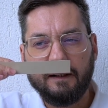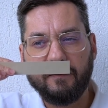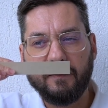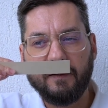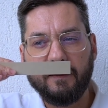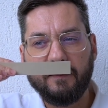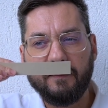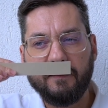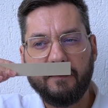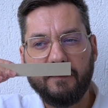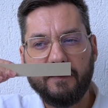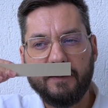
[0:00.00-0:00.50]

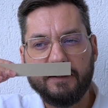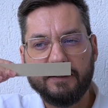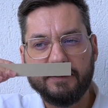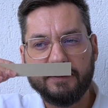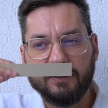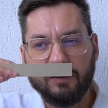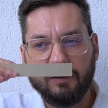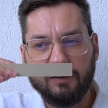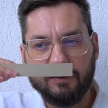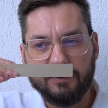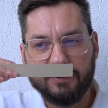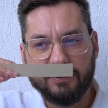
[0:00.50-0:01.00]
And
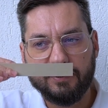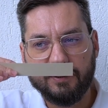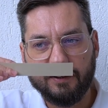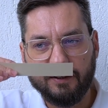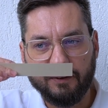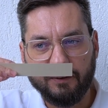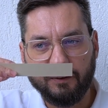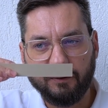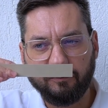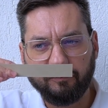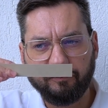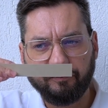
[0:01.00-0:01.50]
there's
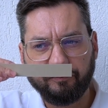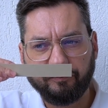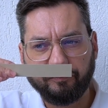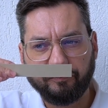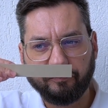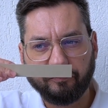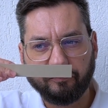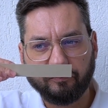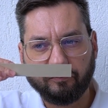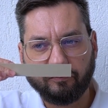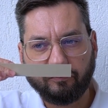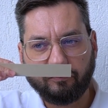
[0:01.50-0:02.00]
also
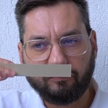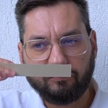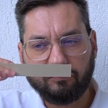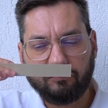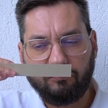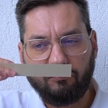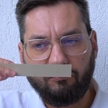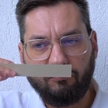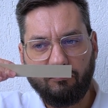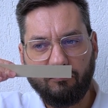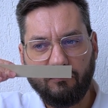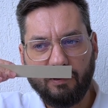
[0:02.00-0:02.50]

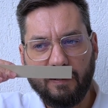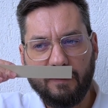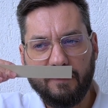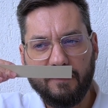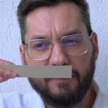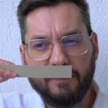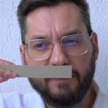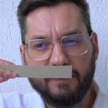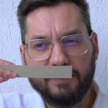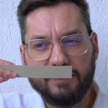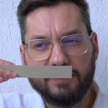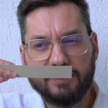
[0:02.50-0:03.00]

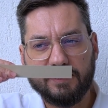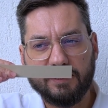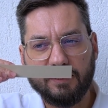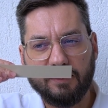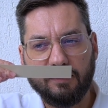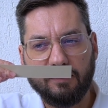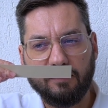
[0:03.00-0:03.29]
this,